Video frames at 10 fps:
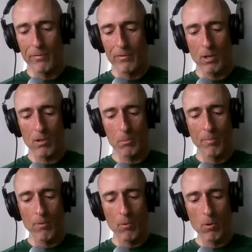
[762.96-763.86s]
we've talked
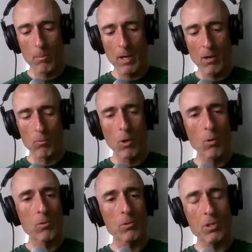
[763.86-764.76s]
before about
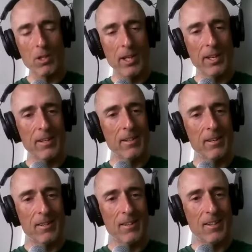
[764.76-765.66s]
roles and
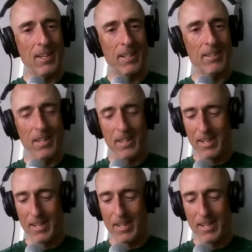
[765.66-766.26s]
uh, and